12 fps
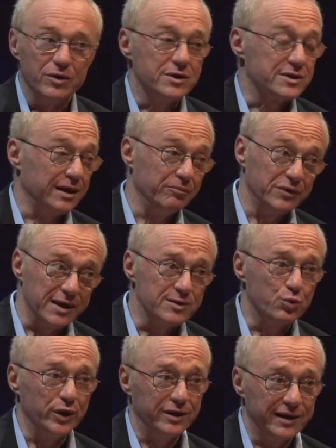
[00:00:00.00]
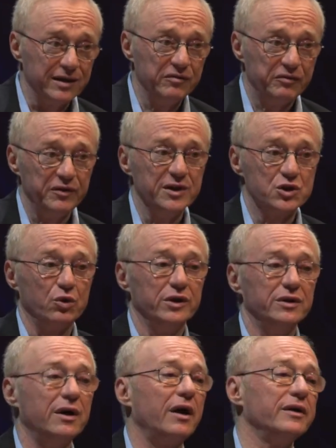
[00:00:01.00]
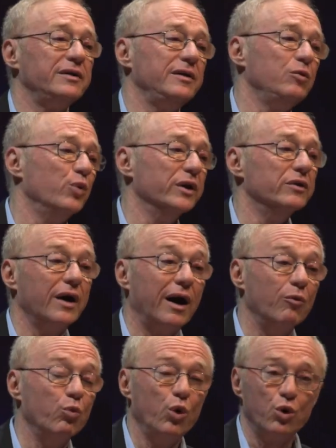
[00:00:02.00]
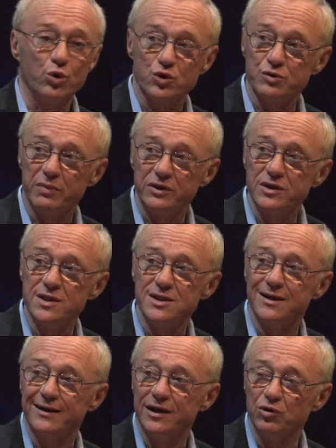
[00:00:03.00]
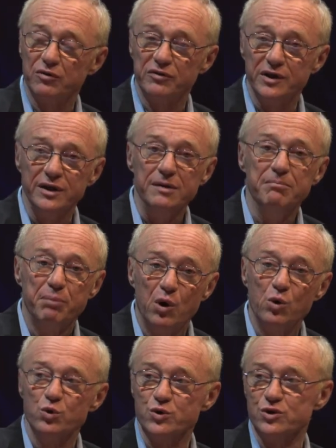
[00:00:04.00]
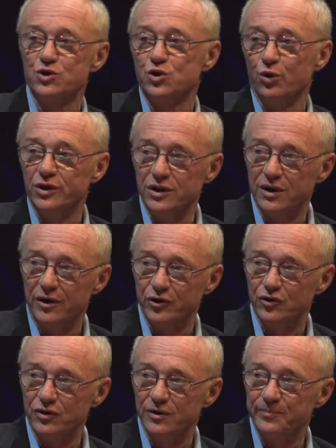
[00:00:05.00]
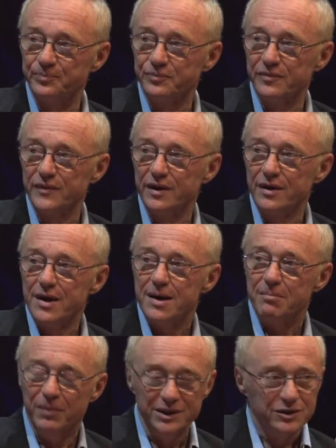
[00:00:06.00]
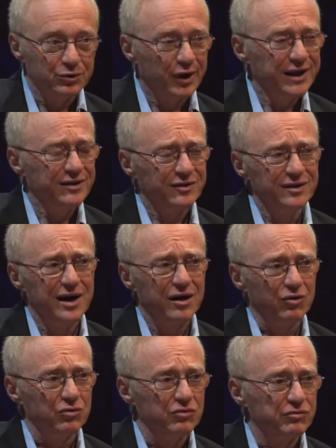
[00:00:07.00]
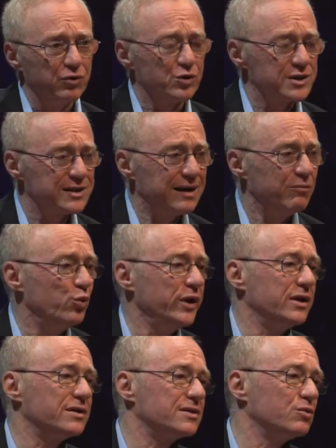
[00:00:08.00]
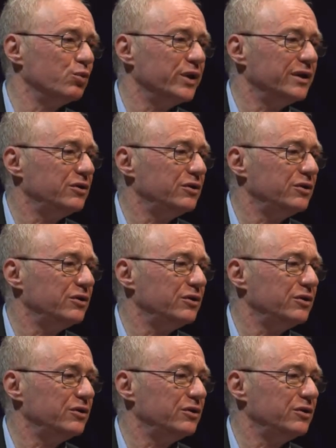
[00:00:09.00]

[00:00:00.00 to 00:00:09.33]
Sometimes we can feel solidarity when there are wars, but this is a kind of an imposed solidarity. But right now, for some weeks, we